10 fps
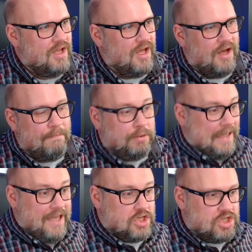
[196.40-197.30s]

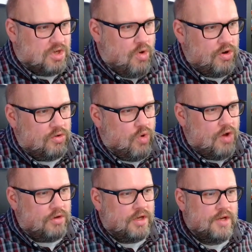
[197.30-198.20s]
bleached, quote
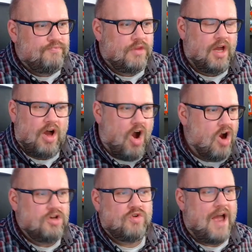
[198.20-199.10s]
unquote,
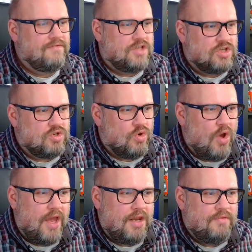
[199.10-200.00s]
hard drives
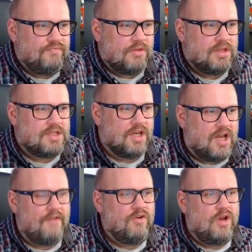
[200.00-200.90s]
destroyed to
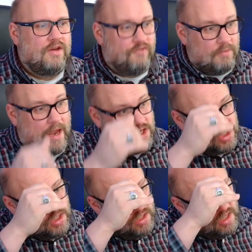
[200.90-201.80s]
cover
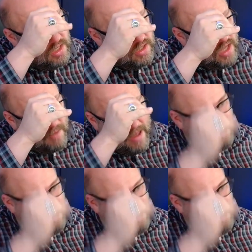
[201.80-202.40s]
information about